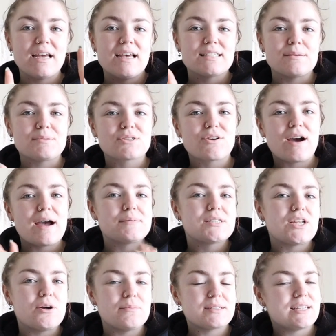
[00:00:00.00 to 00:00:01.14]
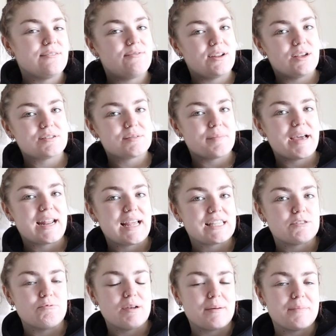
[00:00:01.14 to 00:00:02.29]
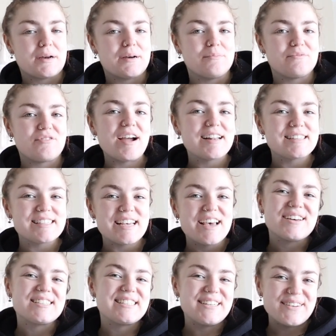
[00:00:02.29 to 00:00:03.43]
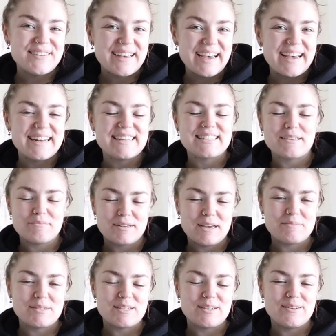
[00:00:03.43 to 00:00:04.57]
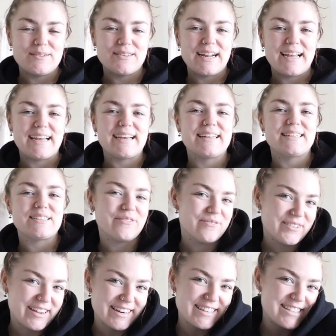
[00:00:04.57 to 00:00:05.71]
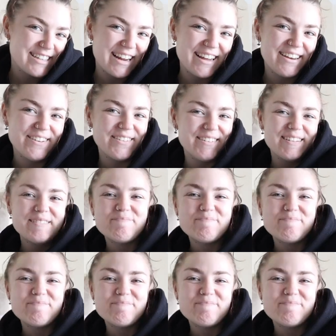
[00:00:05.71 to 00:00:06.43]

subscribe so you don't miss any videos of mine and so we can become friends. I'll see you again sometime soon and don't forget to stay cool.